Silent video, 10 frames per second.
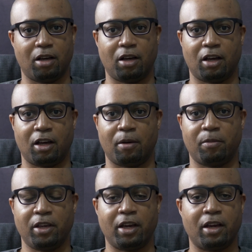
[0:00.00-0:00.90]

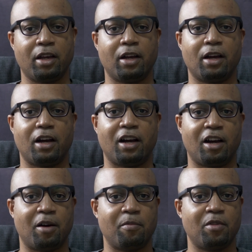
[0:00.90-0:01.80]
But yeah,
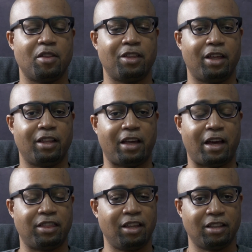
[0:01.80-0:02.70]
I
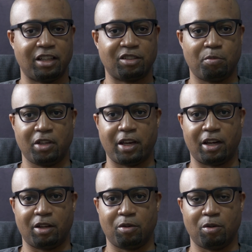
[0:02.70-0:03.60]
think that's going to be kind
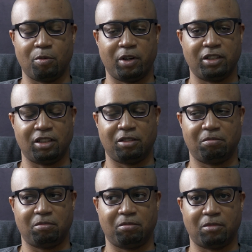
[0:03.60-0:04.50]
of cool once it,
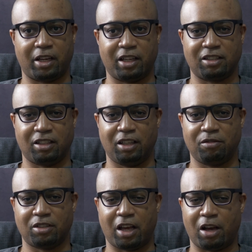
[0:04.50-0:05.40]
I guess,
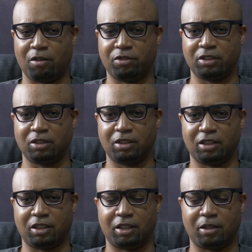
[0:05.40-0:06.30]
leaves alpha.
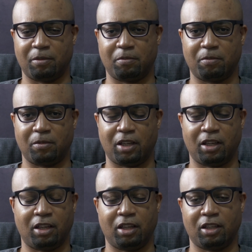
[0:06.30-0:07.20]
And
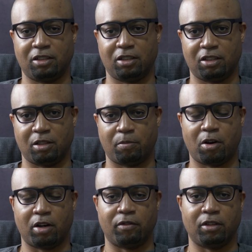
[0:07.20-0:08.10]
it's a
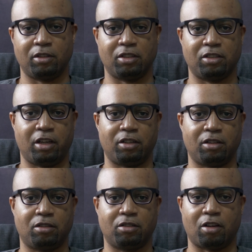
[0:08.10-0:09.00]
part of the
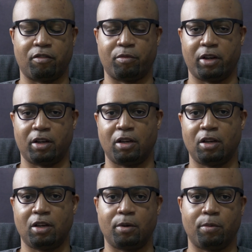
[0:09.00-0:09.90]
standard software
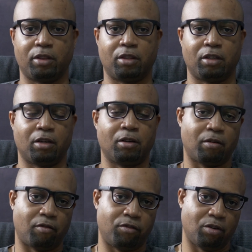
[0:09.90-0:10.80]
with the
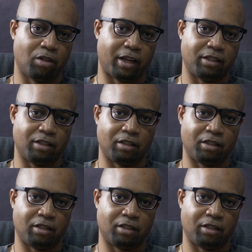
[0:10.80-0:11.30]
Vue glasses